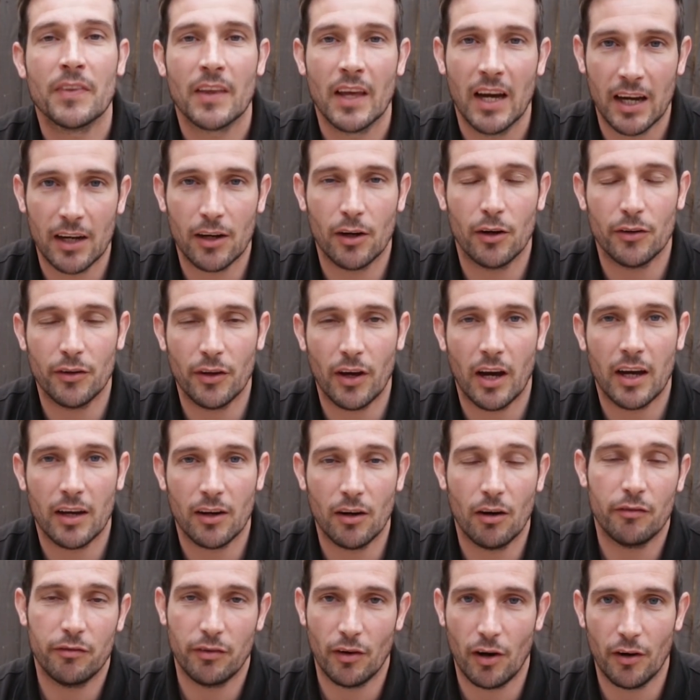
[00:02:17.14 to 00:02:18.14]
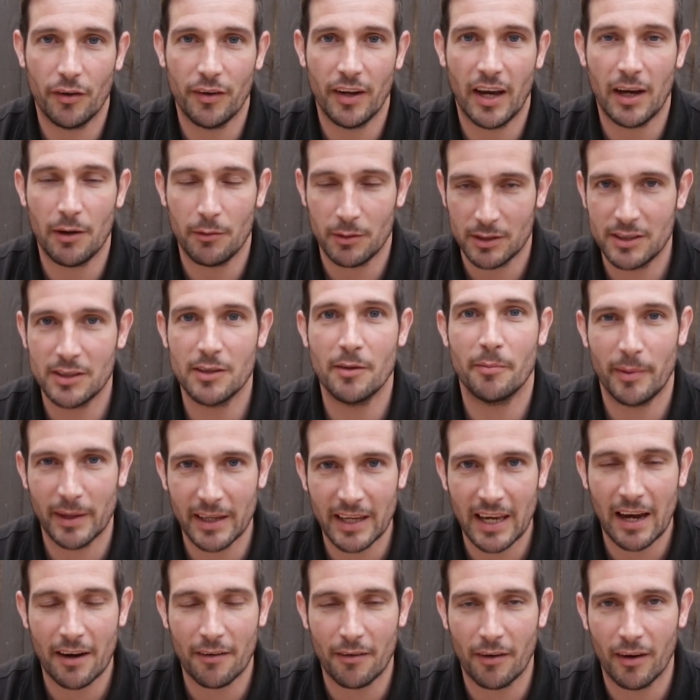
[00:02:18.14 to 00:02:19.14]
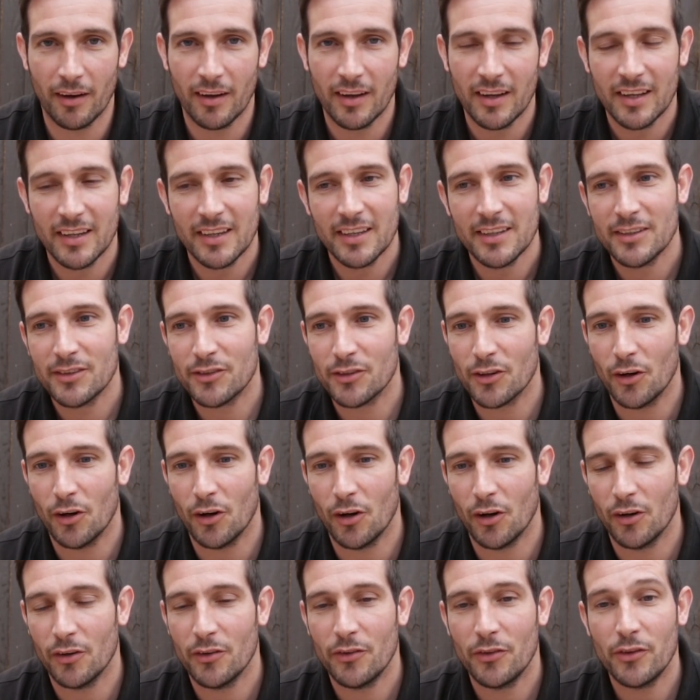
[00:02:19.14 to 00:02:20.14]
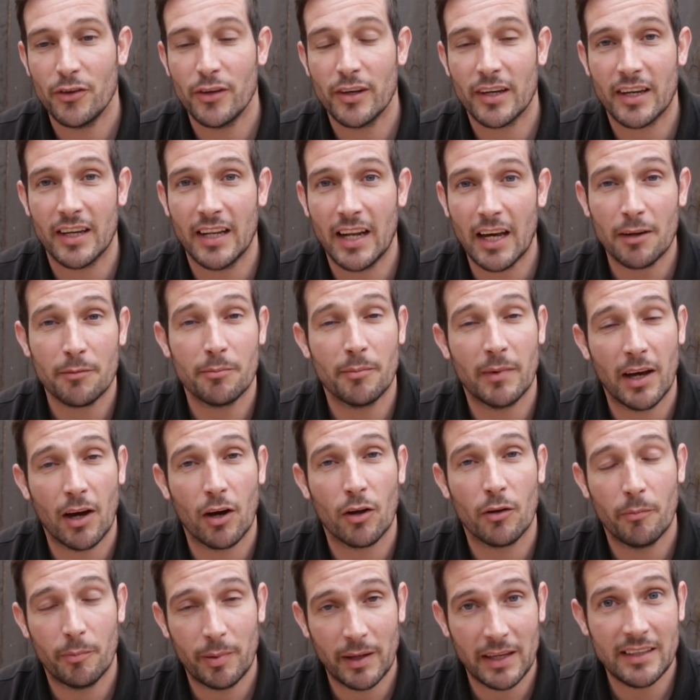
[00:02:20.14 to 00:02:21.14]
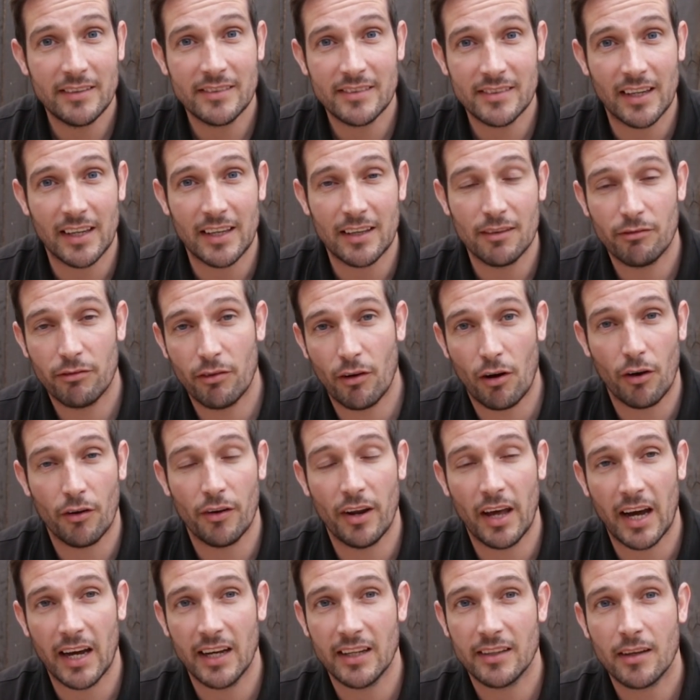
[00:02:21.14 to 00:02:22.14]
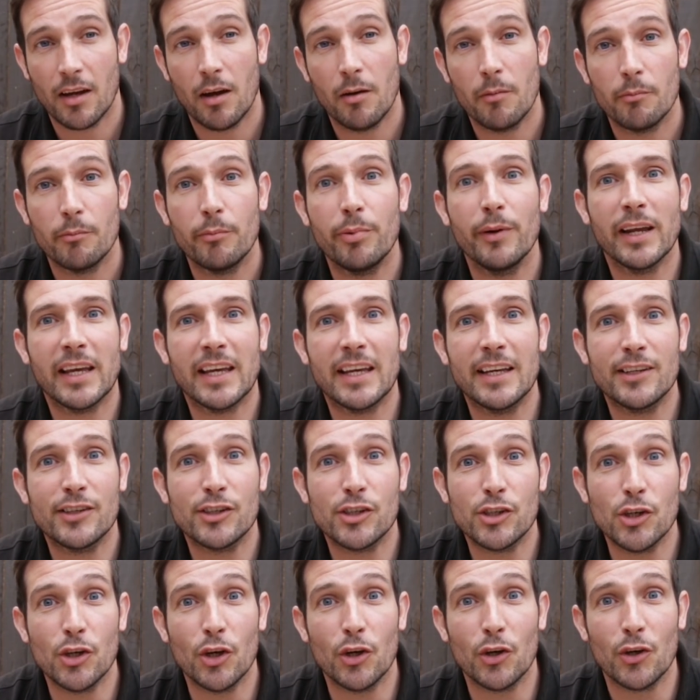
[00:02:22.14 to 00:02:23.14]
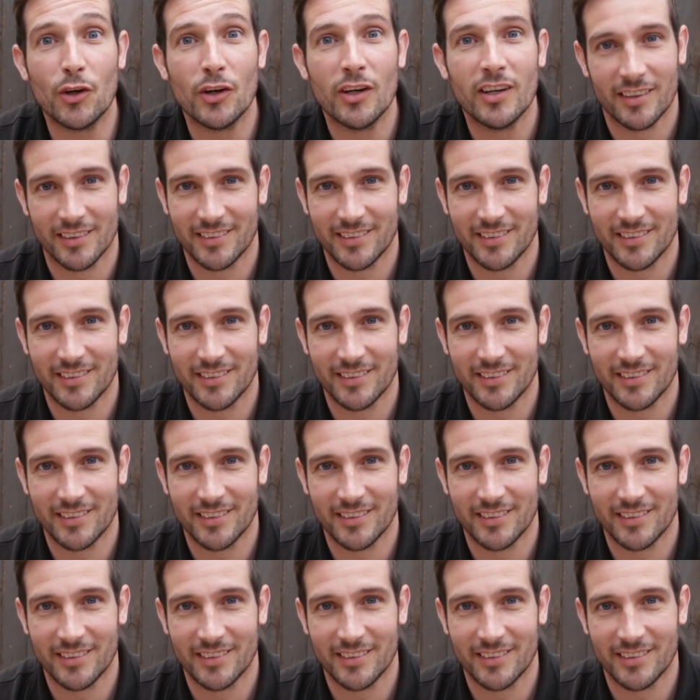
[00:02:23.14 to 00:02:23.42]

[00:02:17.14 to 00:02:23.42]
I got Fortnite, which is a big error. So you can add me on a PC, Fortnite, Bricky Stew.